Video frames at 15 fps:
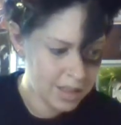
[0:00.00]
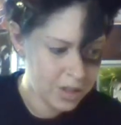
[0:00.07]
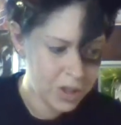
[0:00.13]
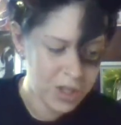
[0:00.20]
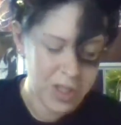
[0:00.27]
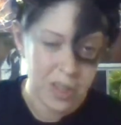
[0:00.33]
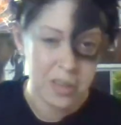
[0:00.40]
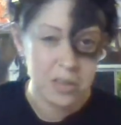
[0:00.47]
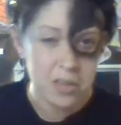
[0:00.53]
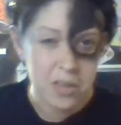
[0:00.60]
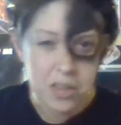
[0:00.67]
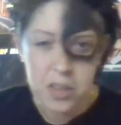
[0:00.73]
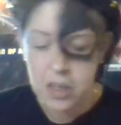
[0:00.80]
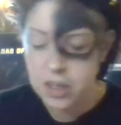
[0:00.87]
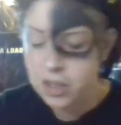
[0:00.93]

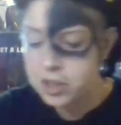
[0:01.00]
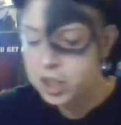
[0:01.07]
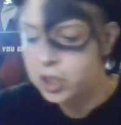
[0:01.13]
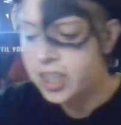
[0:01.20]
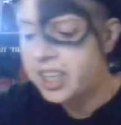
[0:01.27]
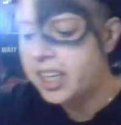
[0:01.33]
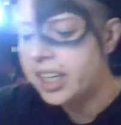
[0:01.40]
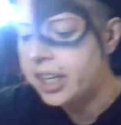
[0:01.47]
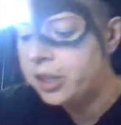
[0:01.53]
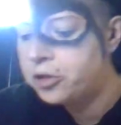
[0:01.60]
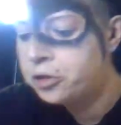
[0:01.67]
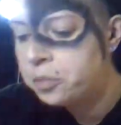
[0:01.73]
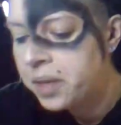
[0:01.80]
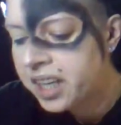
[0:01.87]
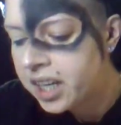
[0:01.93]
shows her training
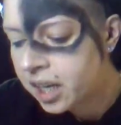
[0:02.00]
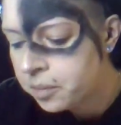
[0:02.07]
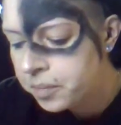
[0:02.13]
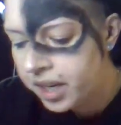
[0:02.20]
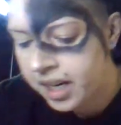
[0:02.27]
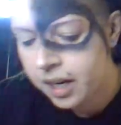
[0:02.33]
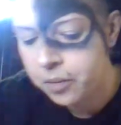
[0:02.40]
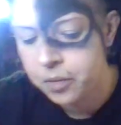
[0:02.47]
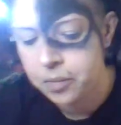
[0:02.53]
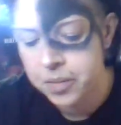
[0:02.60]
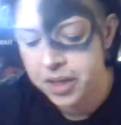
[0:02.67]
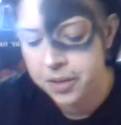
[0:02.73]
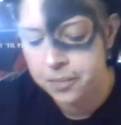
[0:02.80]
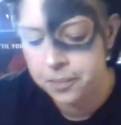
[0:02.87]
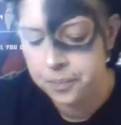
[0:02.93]
to become
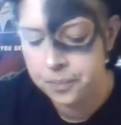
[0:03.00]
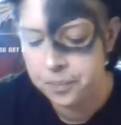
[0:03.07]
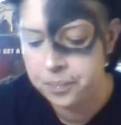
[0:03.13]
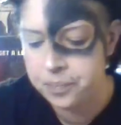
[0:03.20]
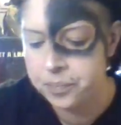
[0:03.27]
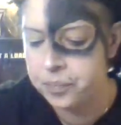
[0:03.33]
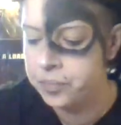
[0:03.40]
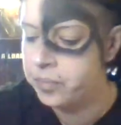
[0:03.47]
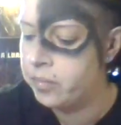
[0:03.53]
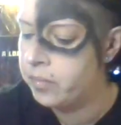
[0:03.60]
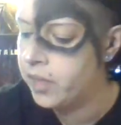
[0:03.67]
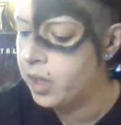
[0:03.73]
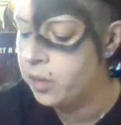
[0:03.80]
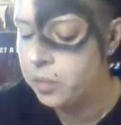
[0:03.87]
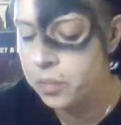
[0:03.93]
Catwoman,
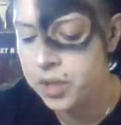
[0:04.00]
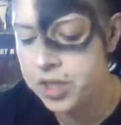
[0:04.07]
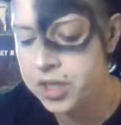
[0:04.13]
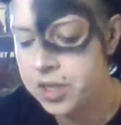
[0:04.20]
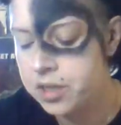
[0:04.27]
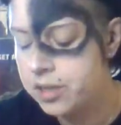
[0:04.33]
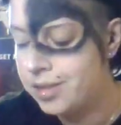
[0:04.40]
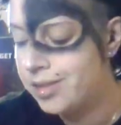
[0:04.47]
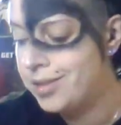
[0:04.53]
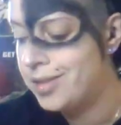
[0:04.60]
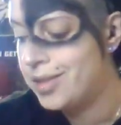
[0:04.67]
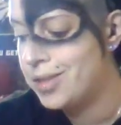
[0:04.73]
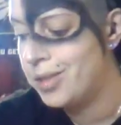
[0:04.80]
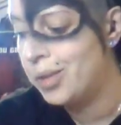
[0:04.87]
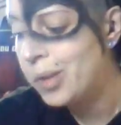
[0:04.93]
which
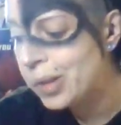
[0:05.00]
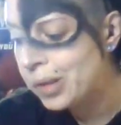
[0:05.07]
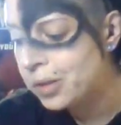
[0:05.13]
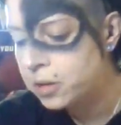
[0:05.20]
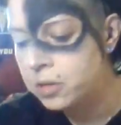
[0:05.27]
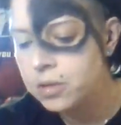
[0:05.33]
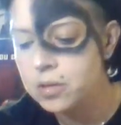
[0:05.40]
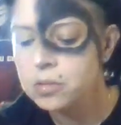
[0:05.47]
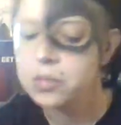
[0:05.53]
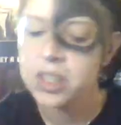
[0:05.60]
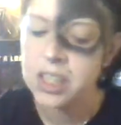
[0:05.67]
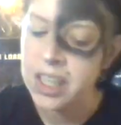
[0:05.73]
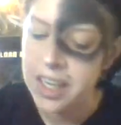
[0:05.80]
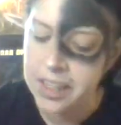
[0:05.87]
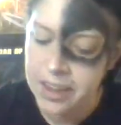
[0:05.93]
is cool.
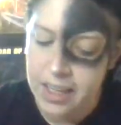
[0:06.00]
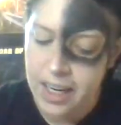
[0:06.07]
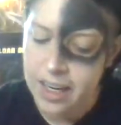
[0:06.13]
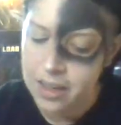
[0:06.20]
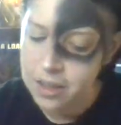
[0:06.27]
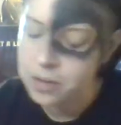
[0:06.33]
We like that.